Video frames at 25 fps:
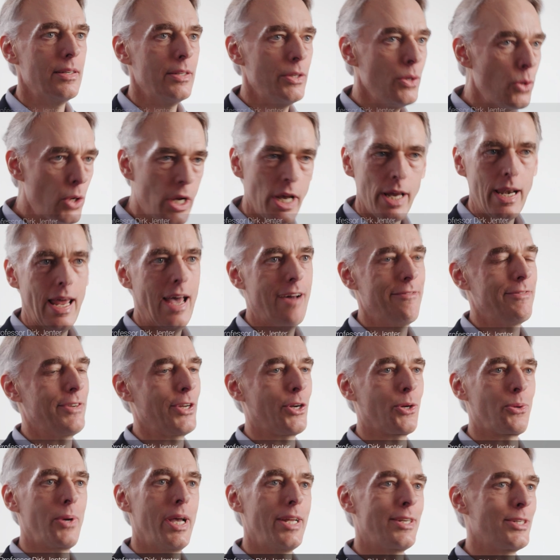You can have the
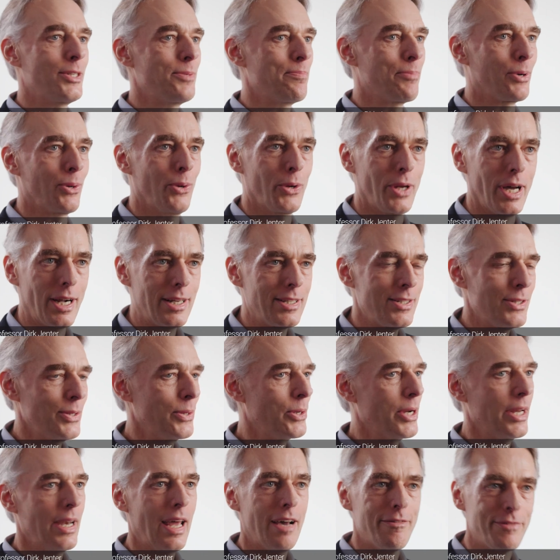greatest products, you
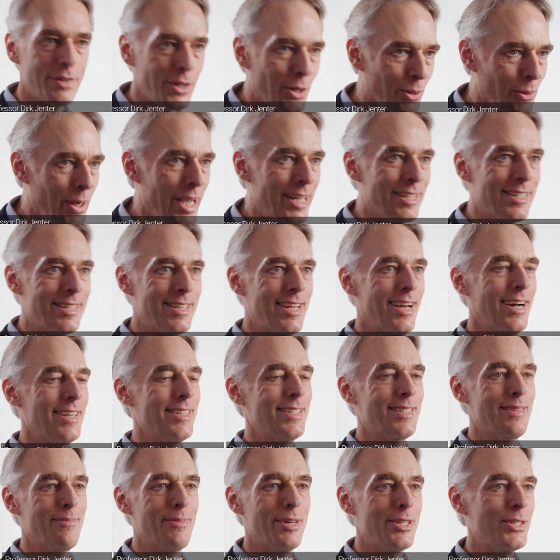can have the greatest
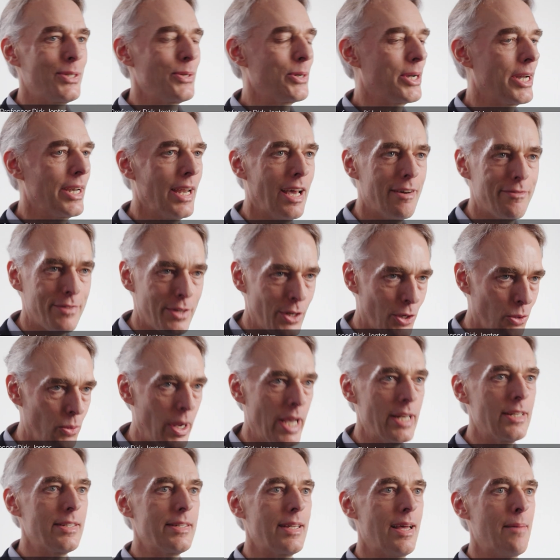customers, you can have the
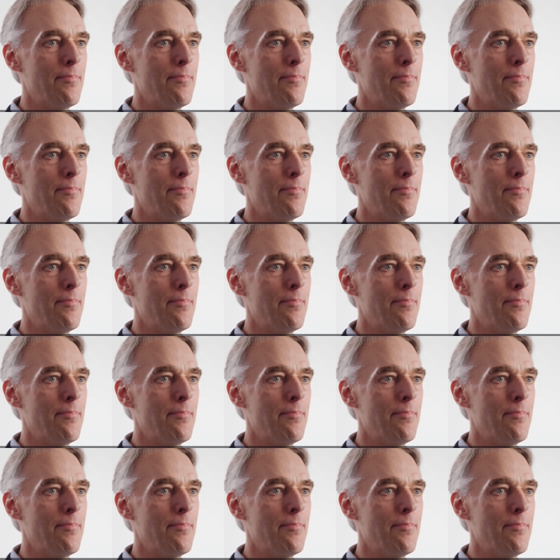greatest